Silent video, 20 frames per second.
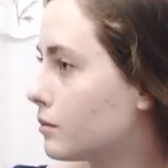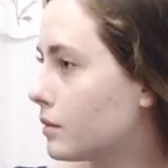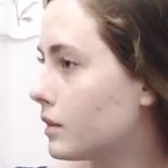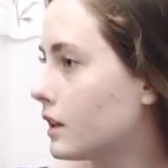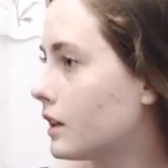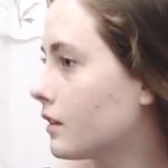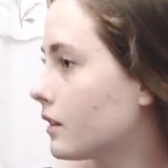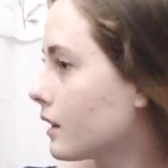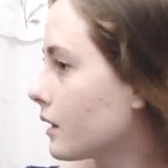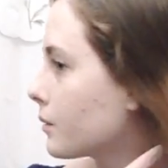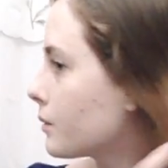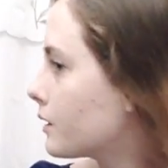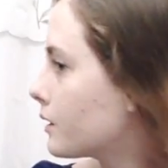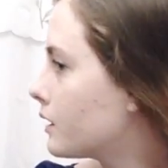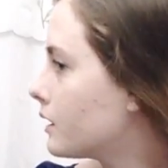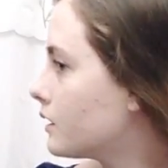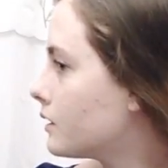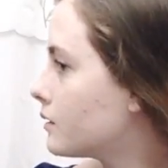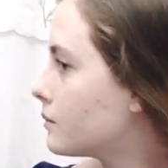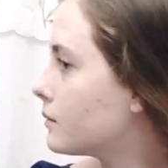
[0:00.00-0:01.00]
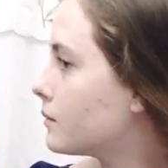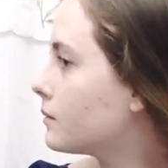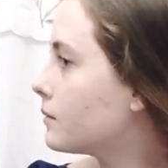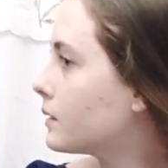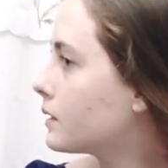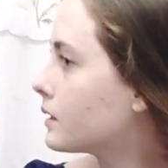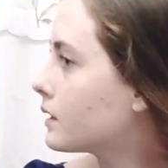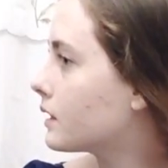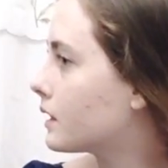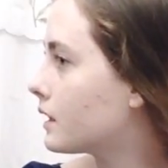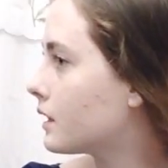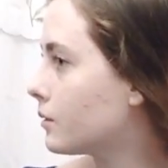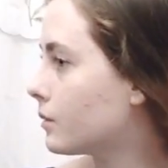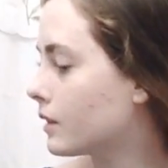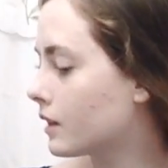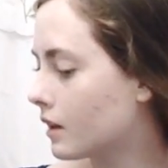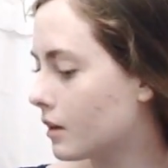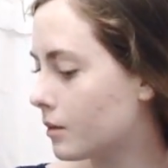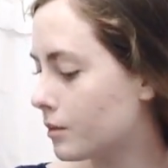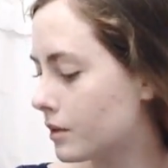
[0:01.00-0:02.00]
play around with it, get it
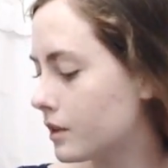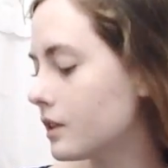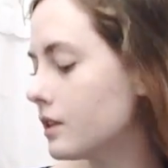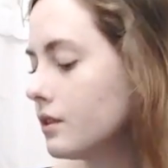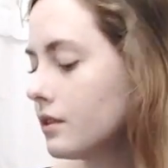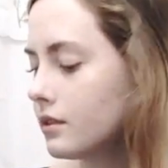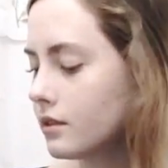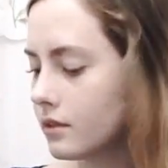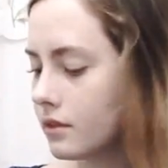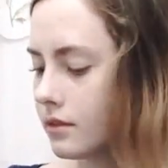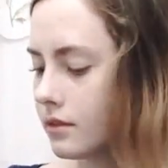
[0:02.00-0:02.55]
where I want it.